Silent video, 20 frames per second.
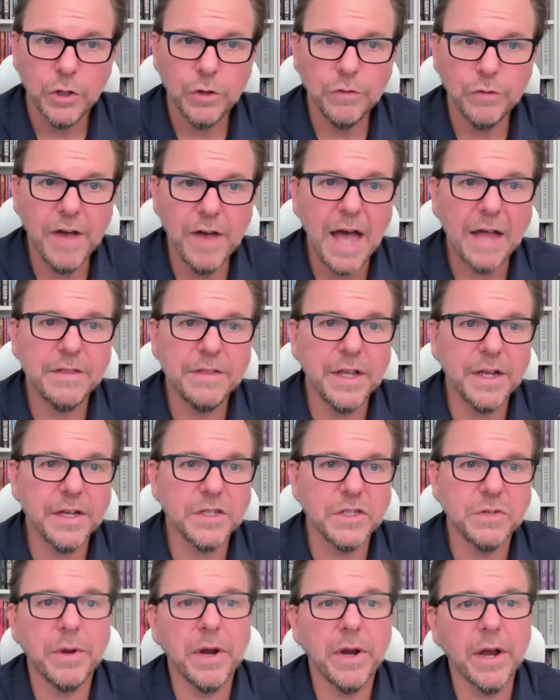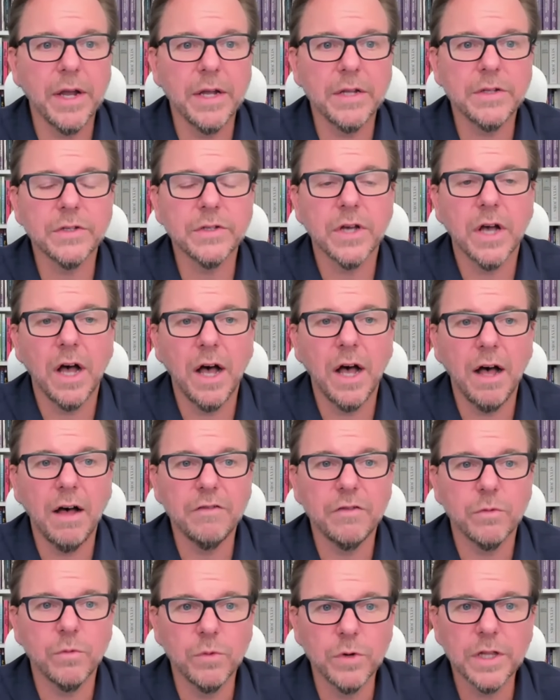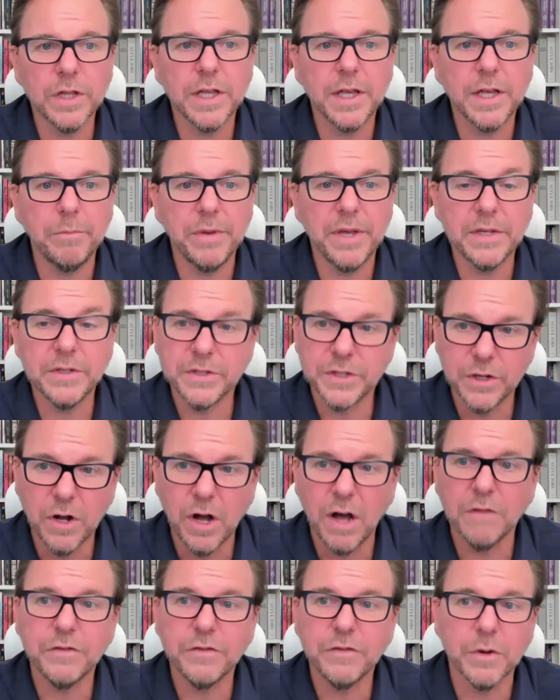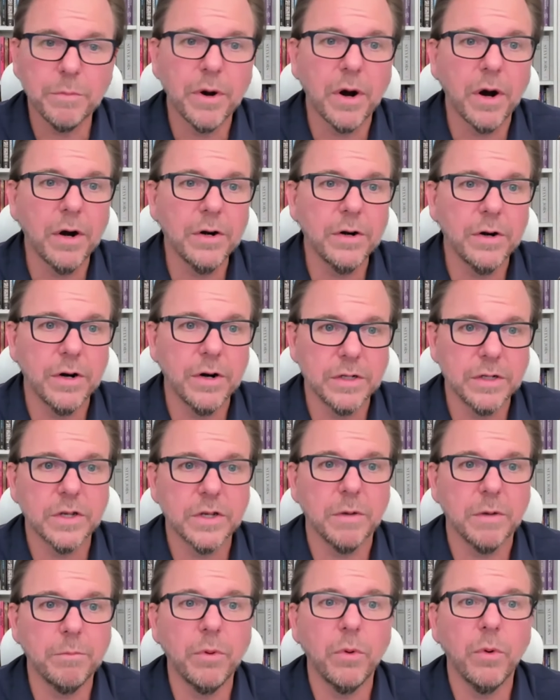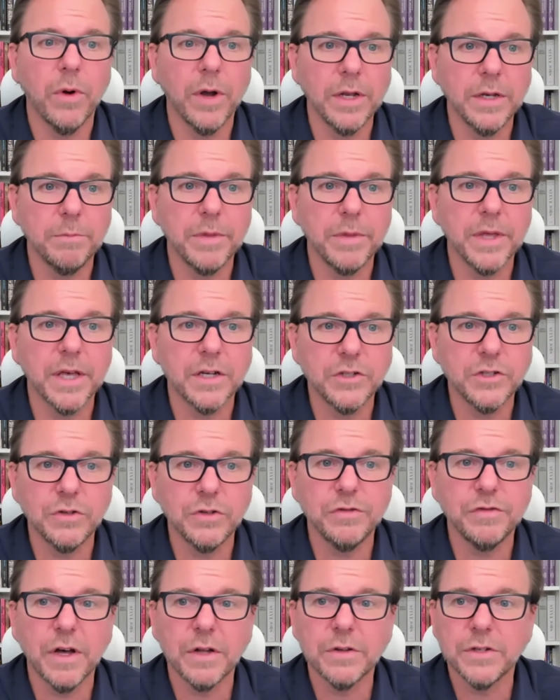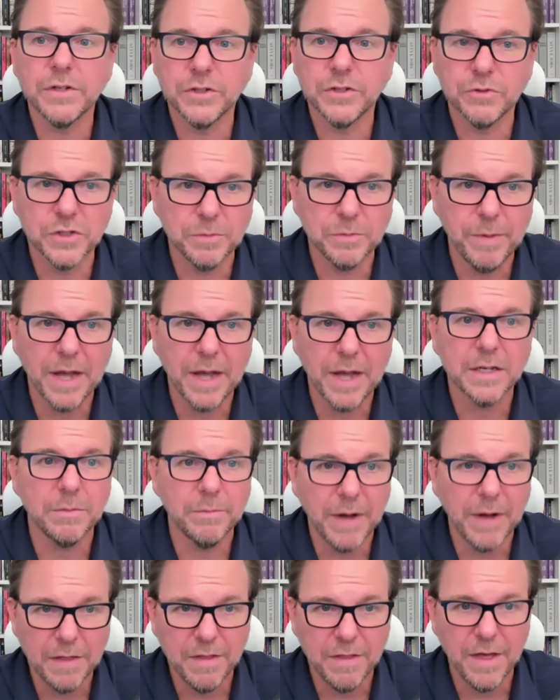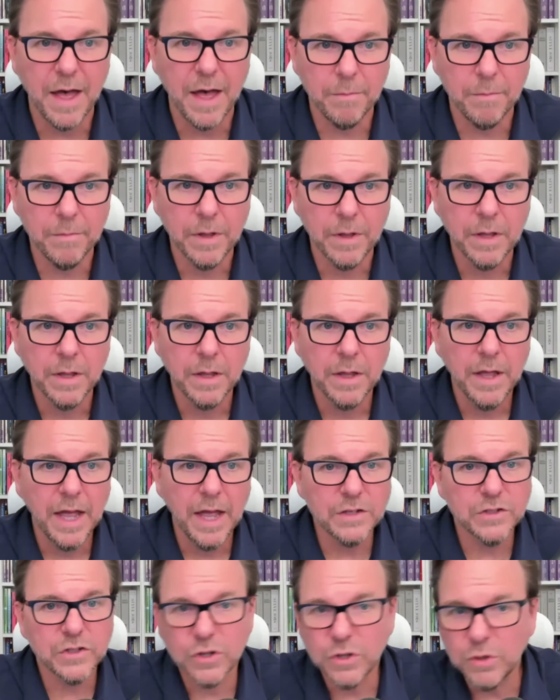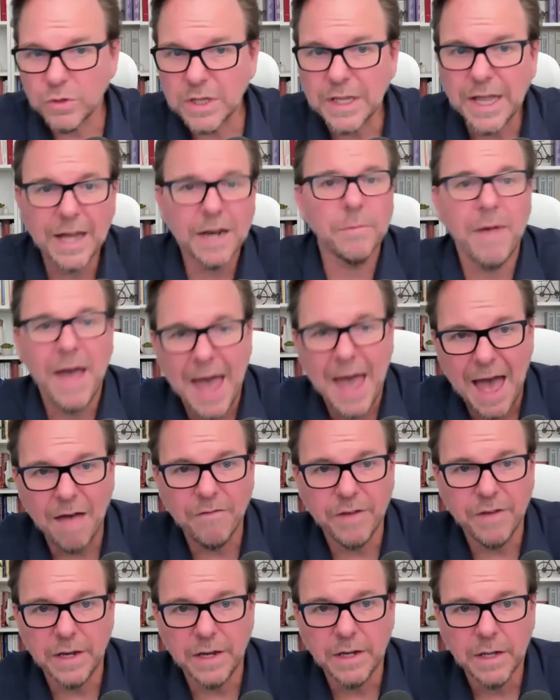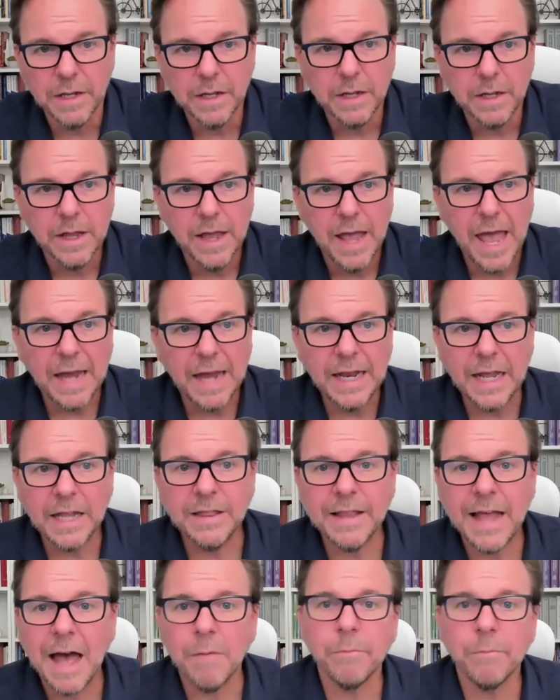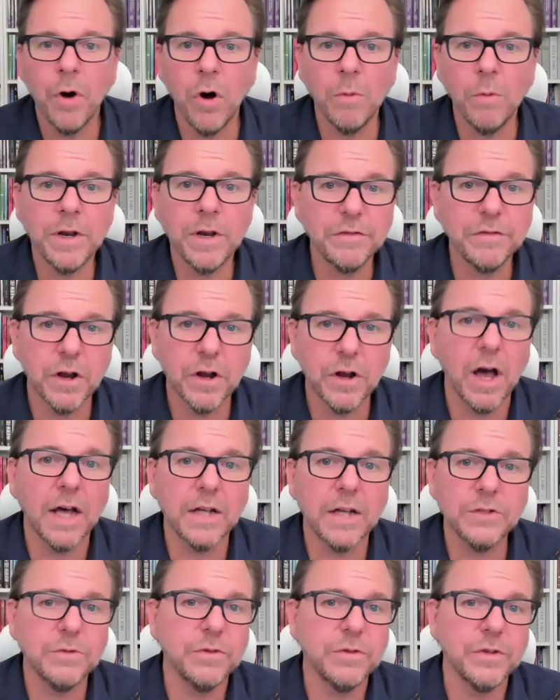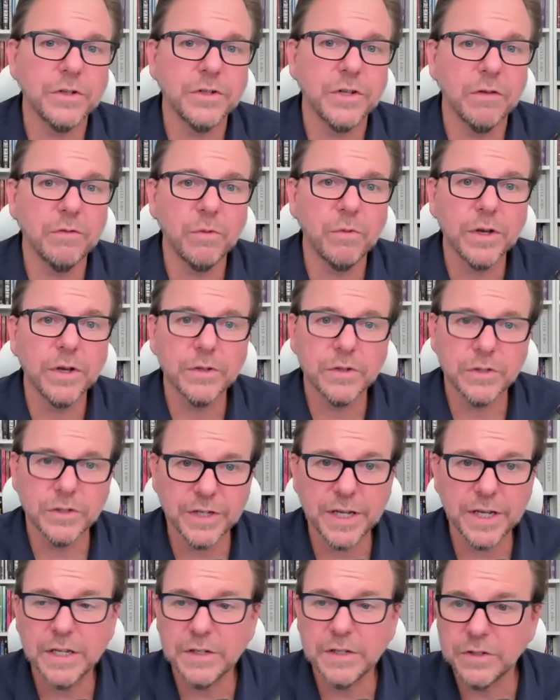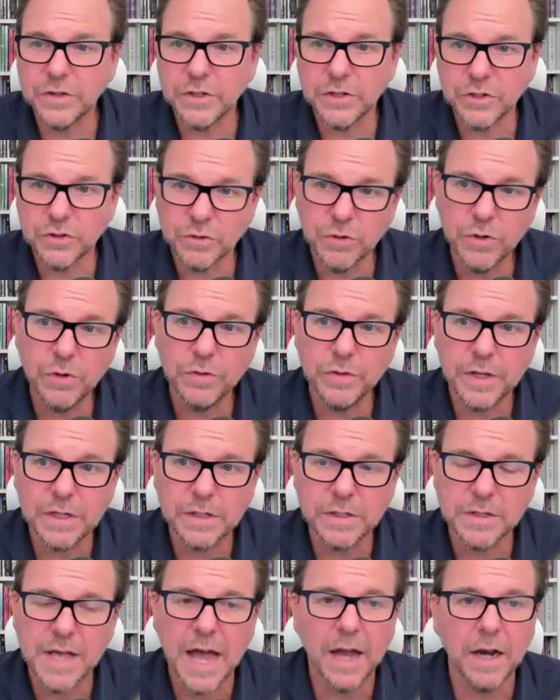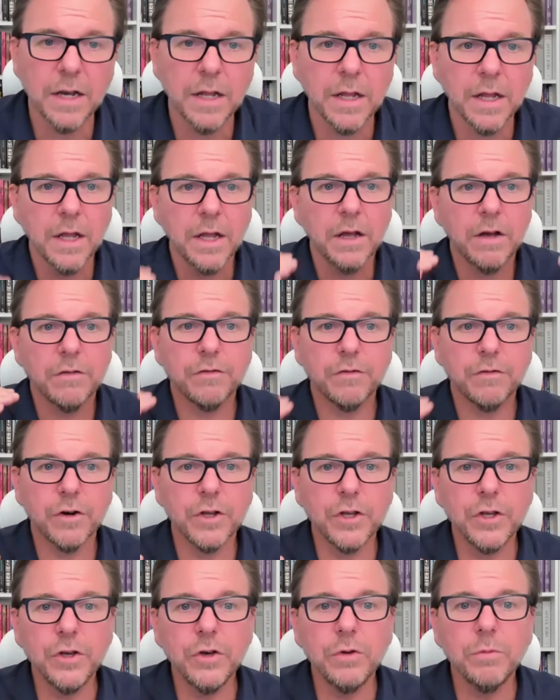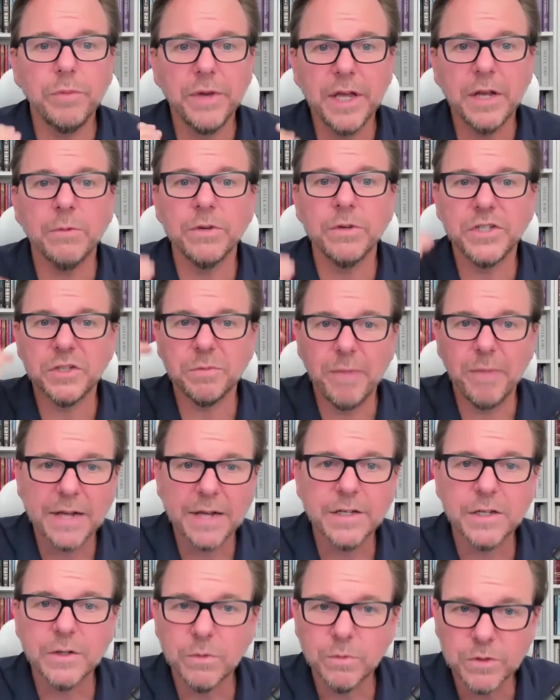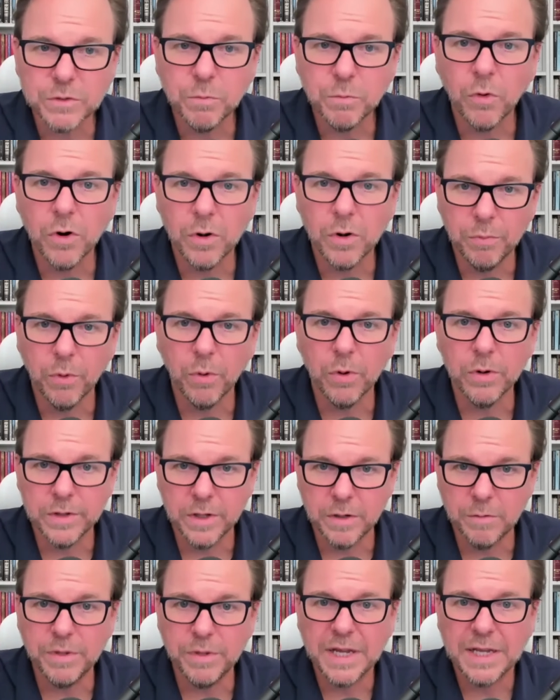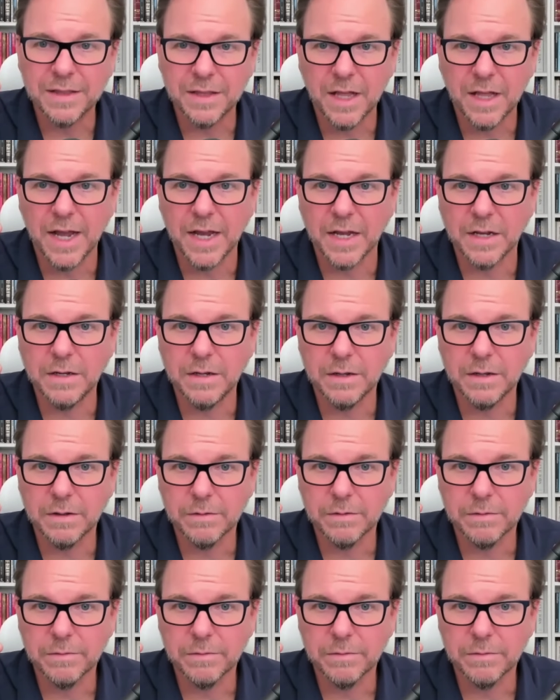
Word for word: you've had the experience of really pissing off your partner at some point because you felt disrespected by them, and so you let them have it. And in that moment, if you're honest with yourself, what you'll see is the truth is that for you, being respected was more important than being liked.